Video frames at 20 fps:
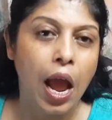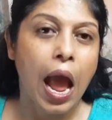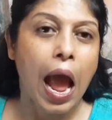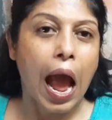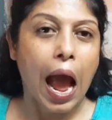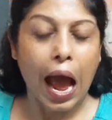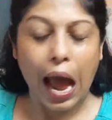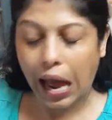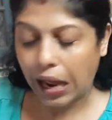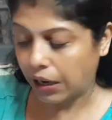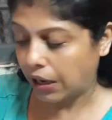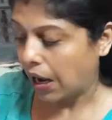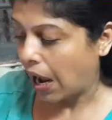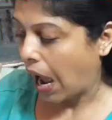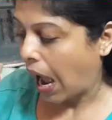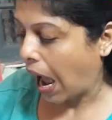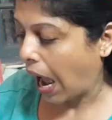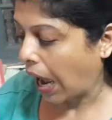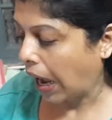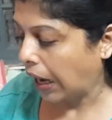and
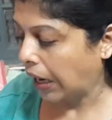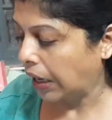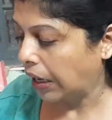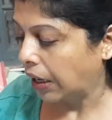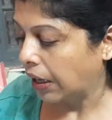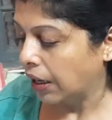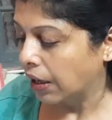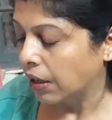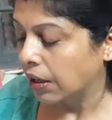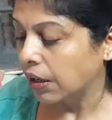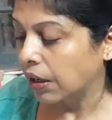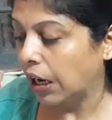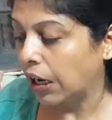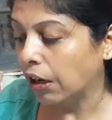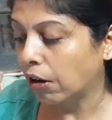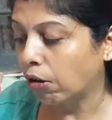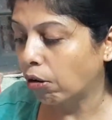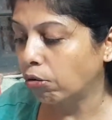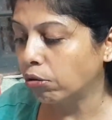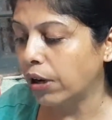I
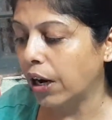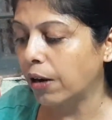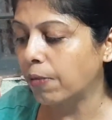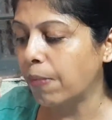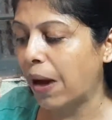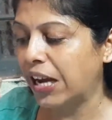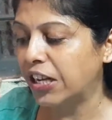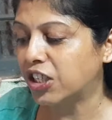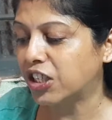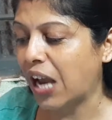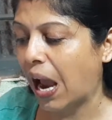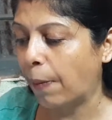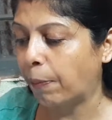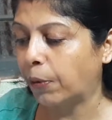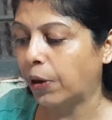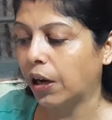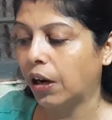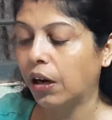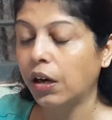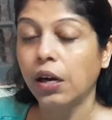concluded my
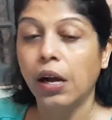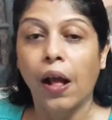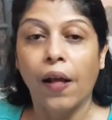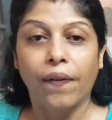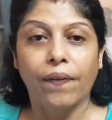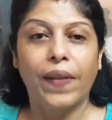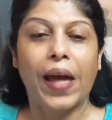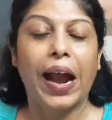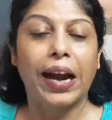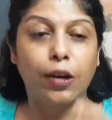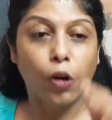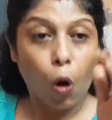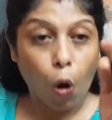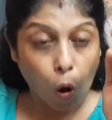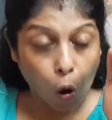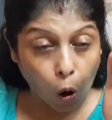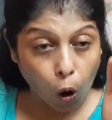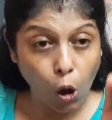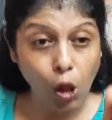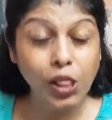chapter that
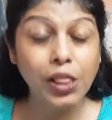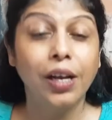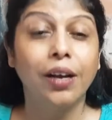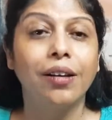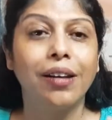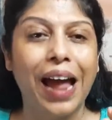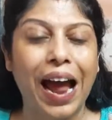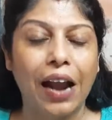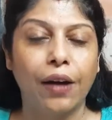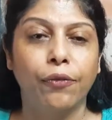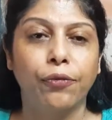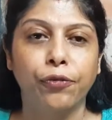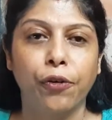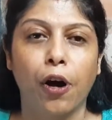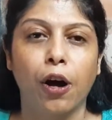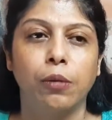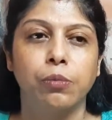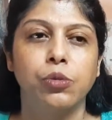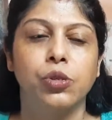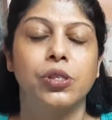all the
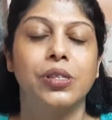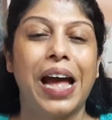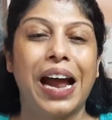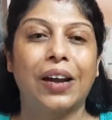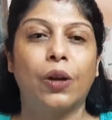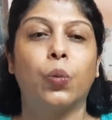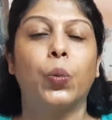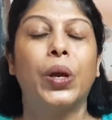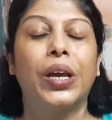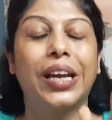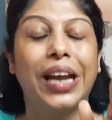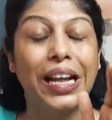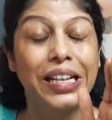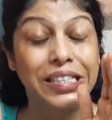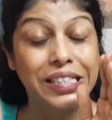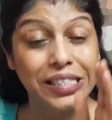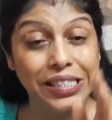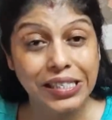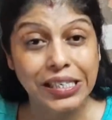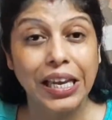landforms that we can
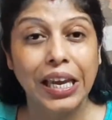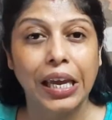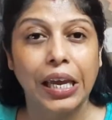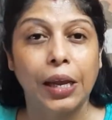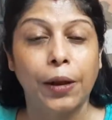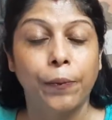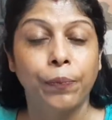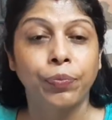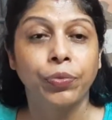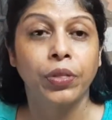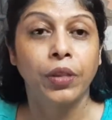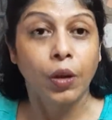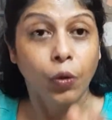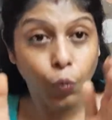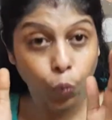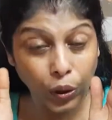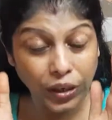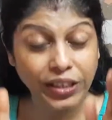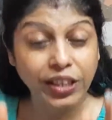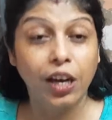see,
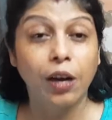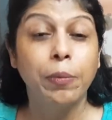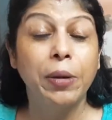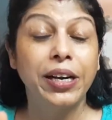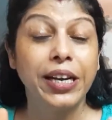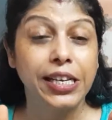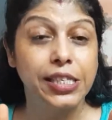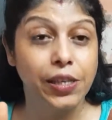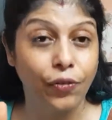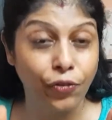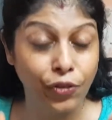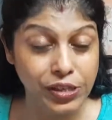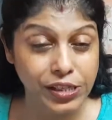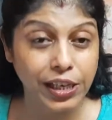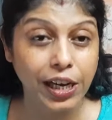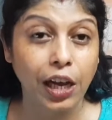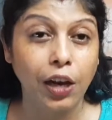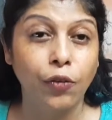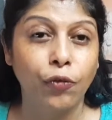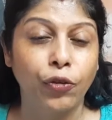we term it as a
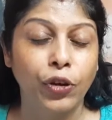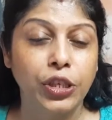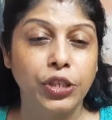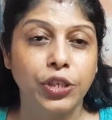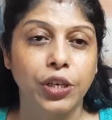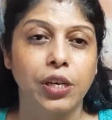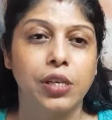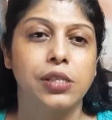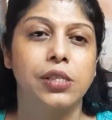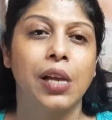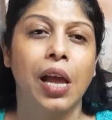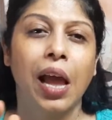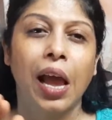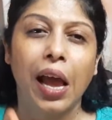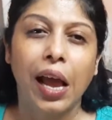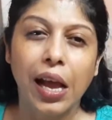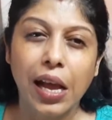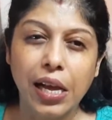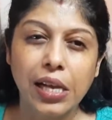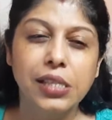physical features,
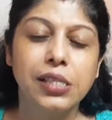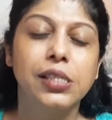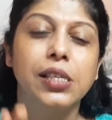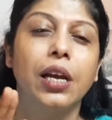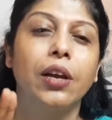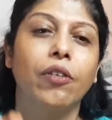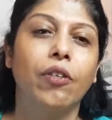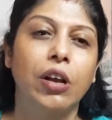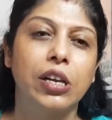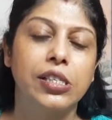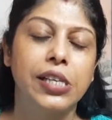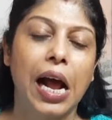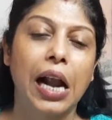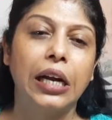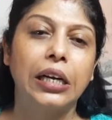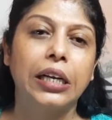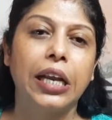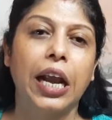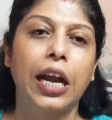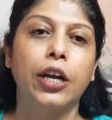is the
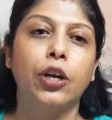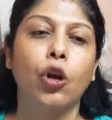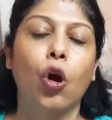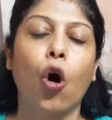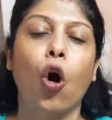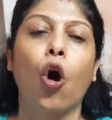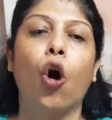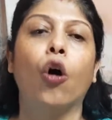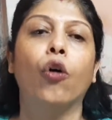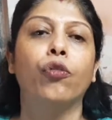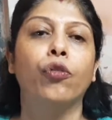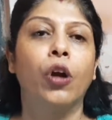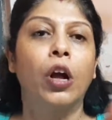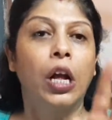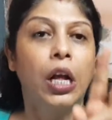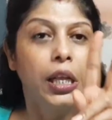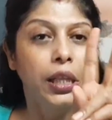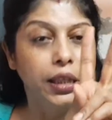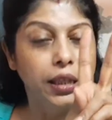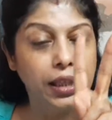resultant of
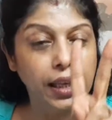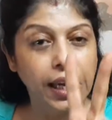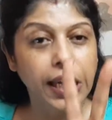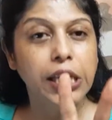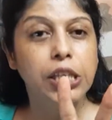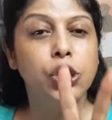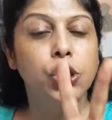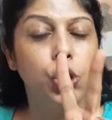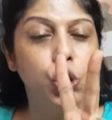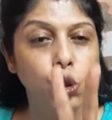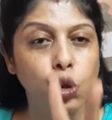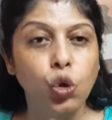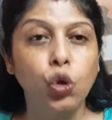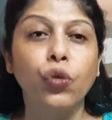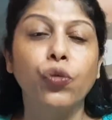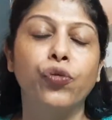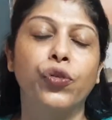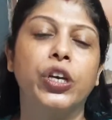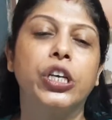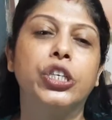these
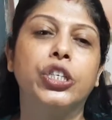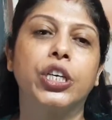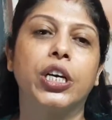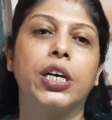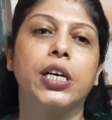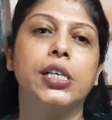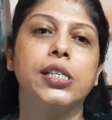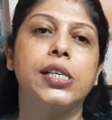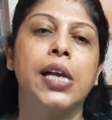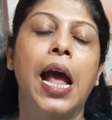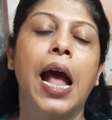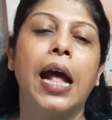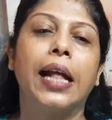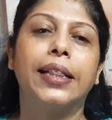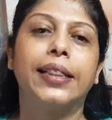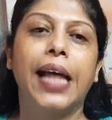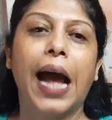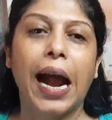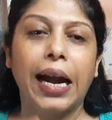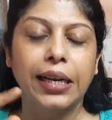two features
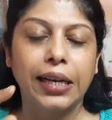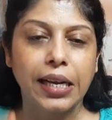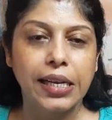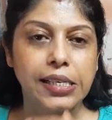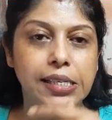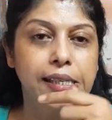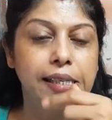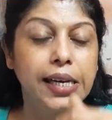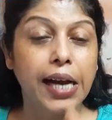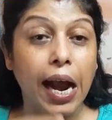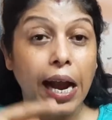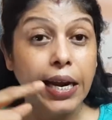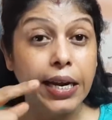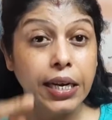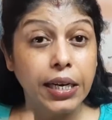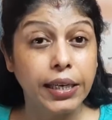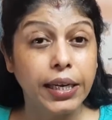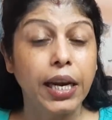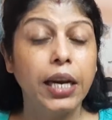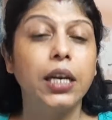that is
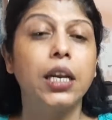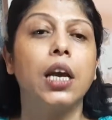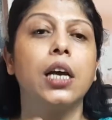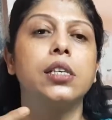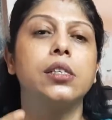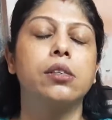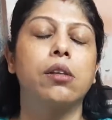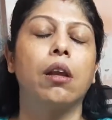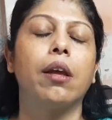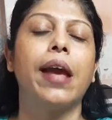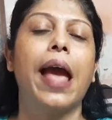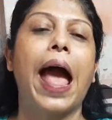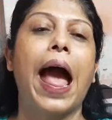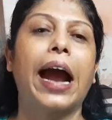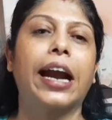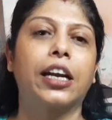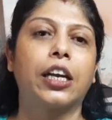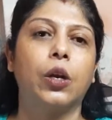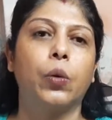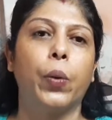continuously
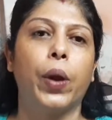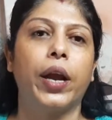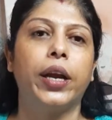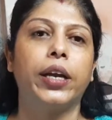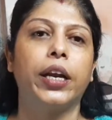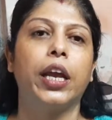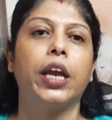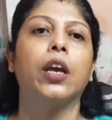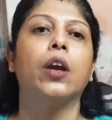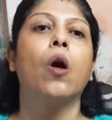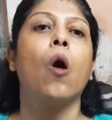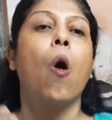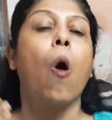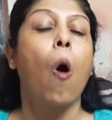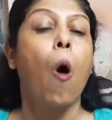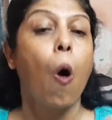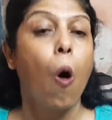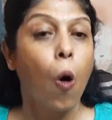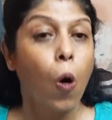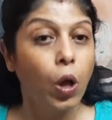activating
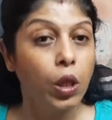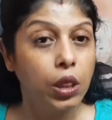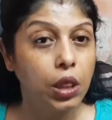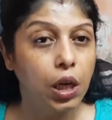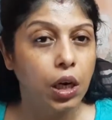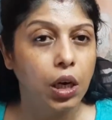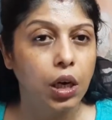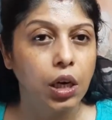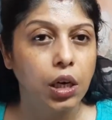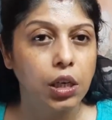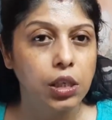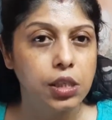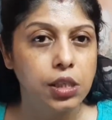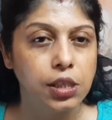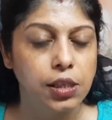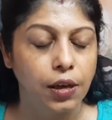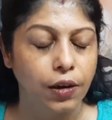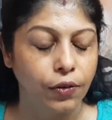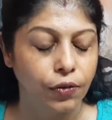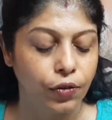on the earth's
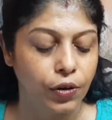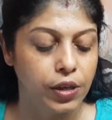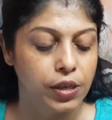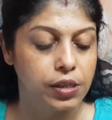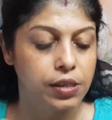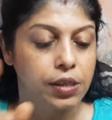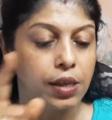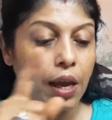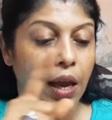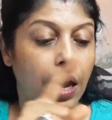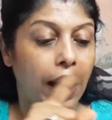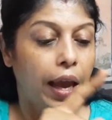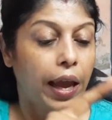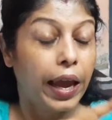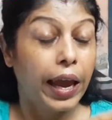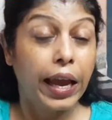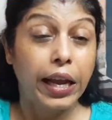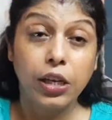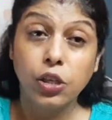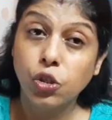surface:
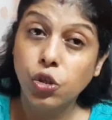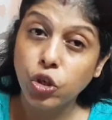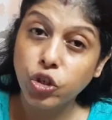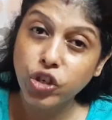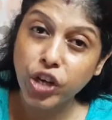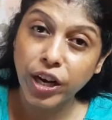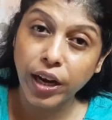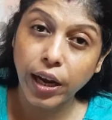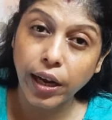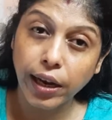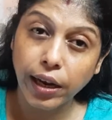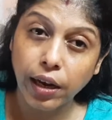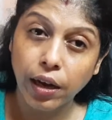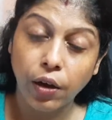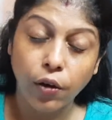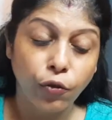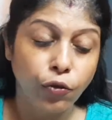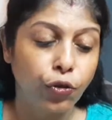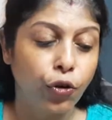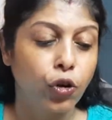exogenic
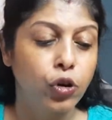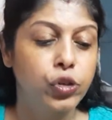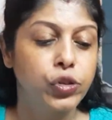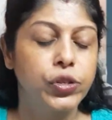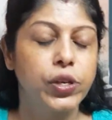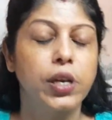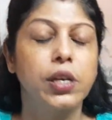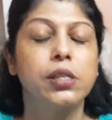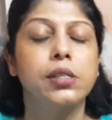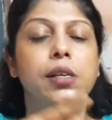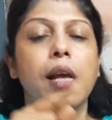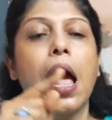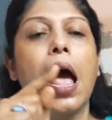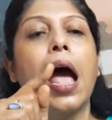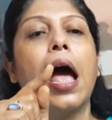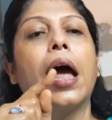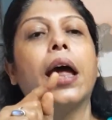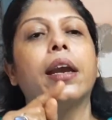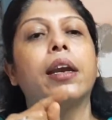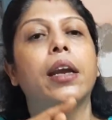forces
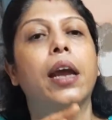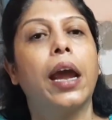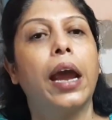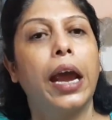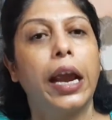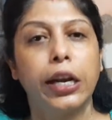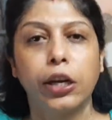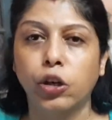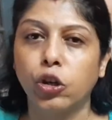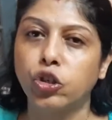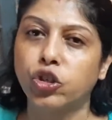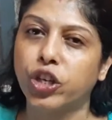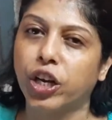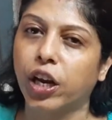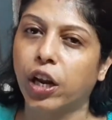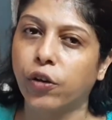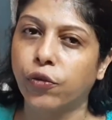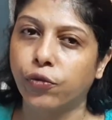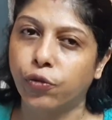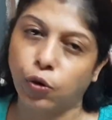and
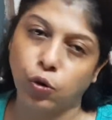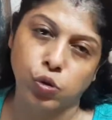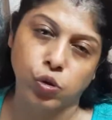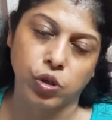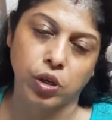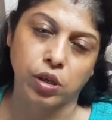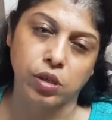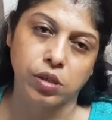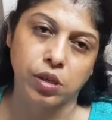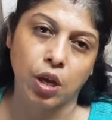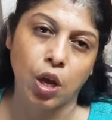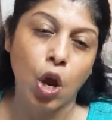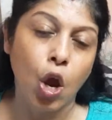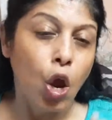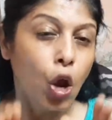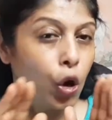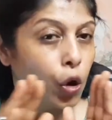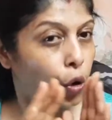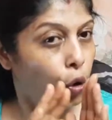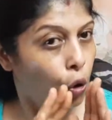endogenic forces.
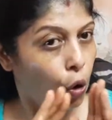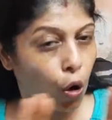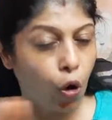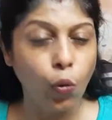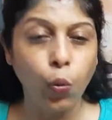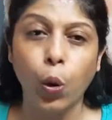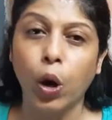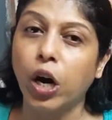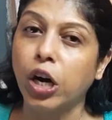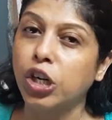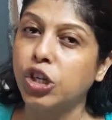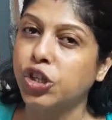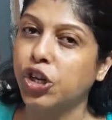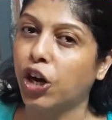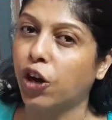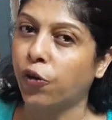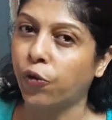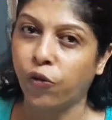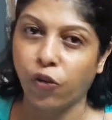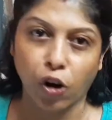No
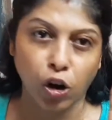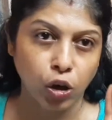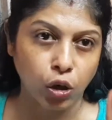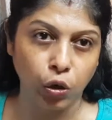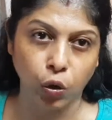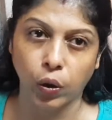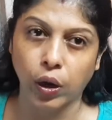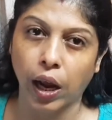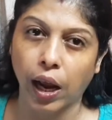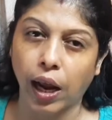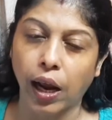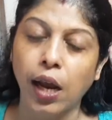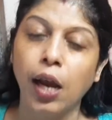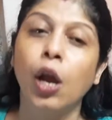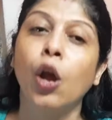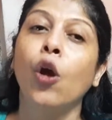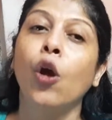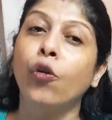worksheet for today.